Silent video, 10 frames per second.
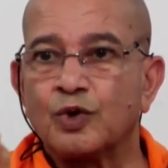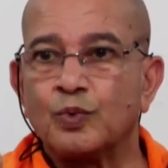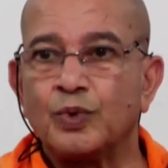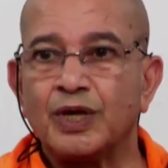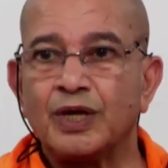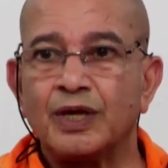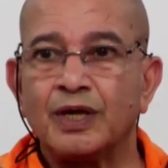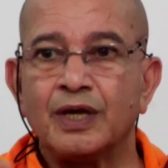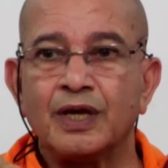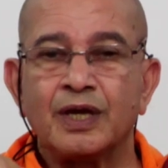
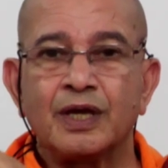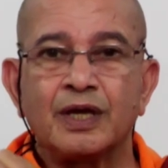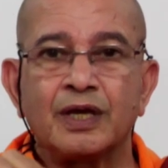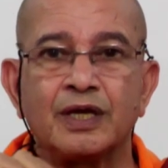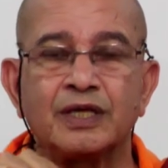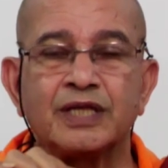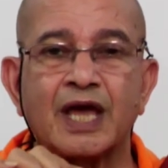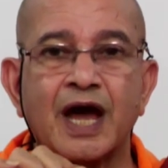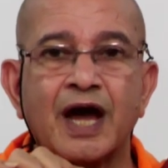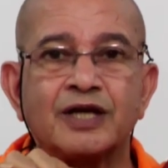We, in the
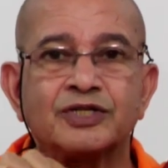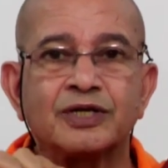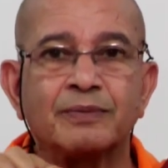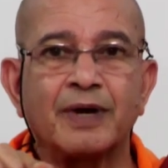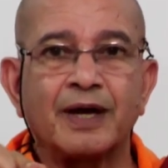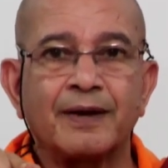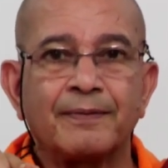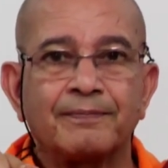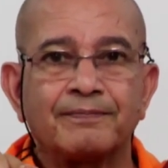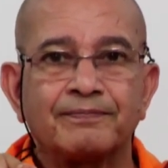ashrama,
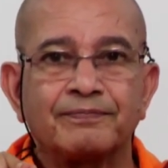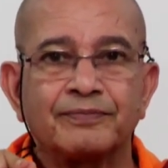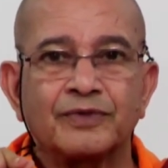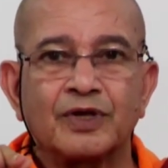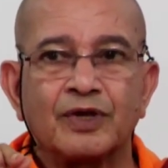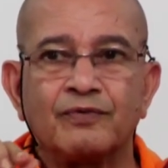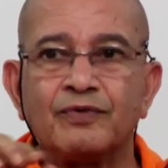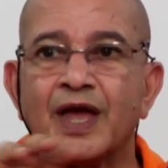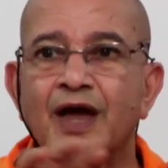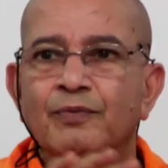we
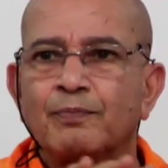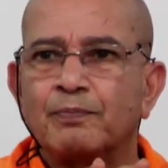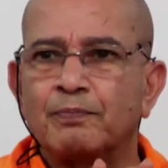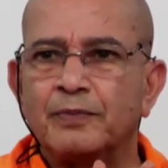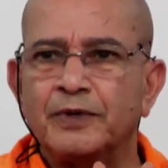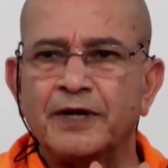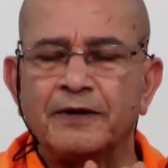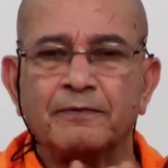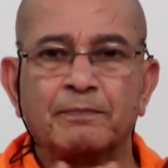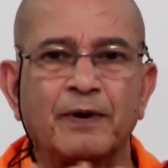have
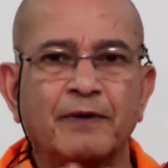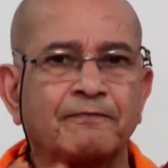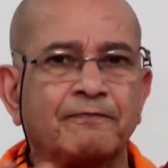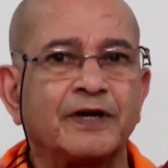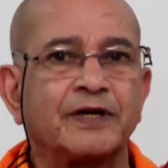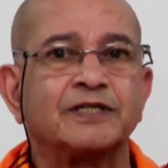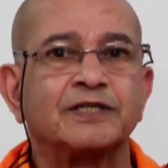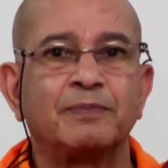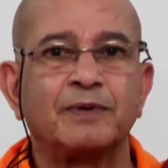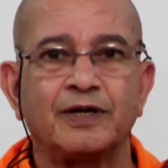perfect
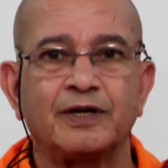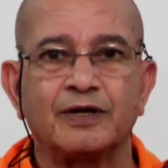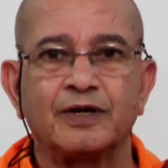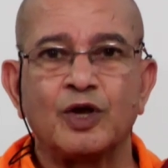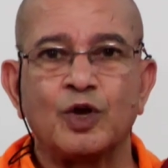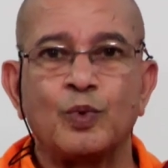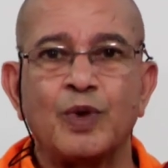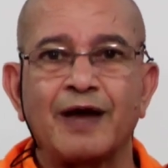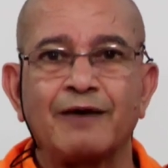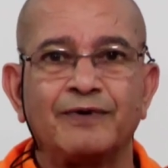disciplined way
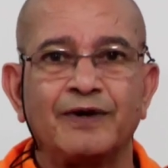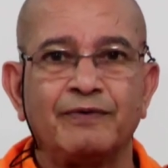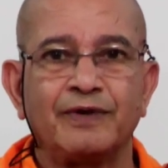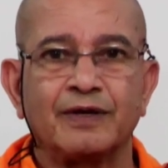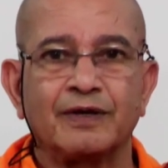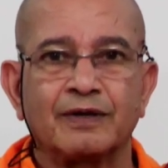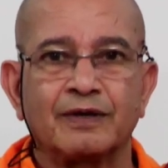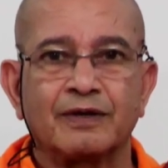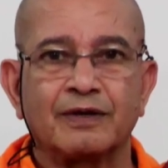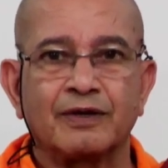of living.
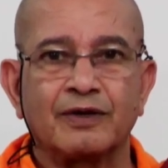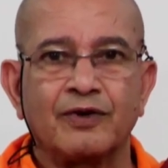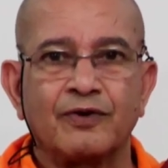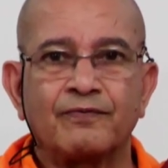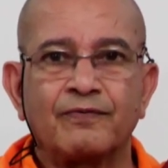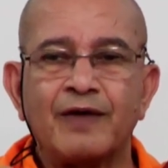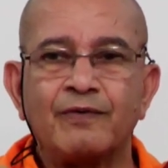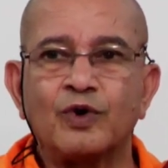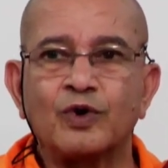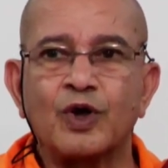5
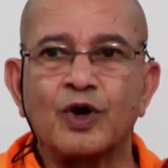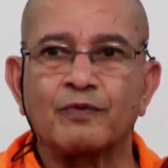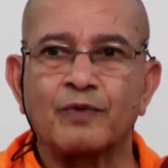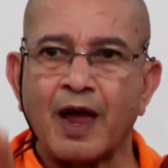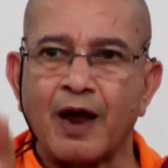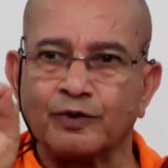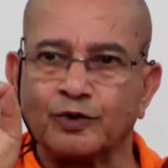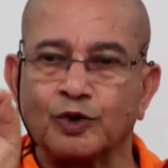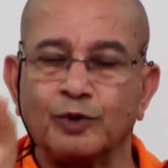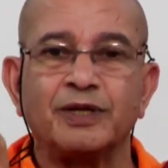o'clock, we have
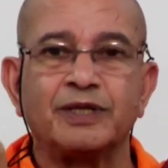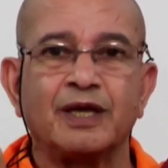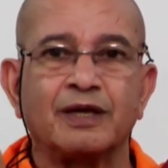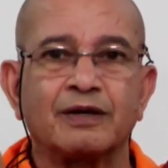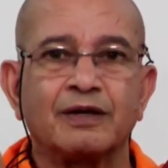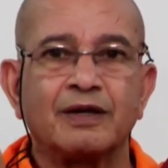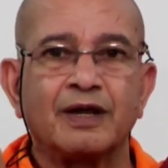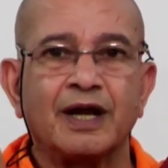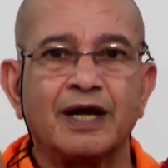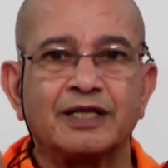to be there
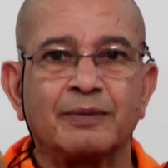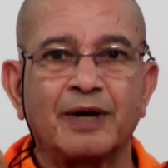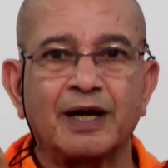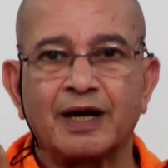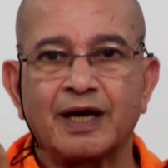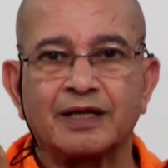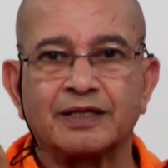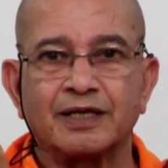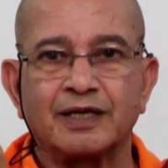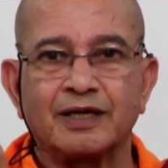at the Mangalarati.